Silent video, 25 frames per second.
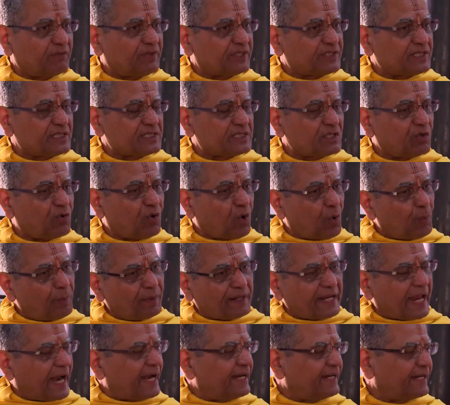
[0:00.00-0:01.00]
which is an
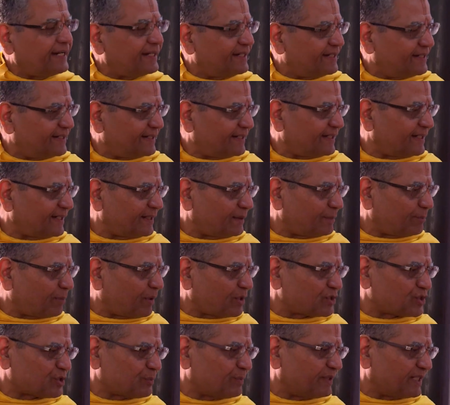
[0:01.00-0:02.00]
open-ended
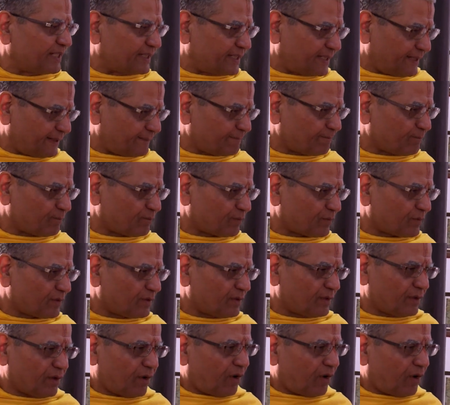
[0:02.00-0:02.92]
possibility. Okay.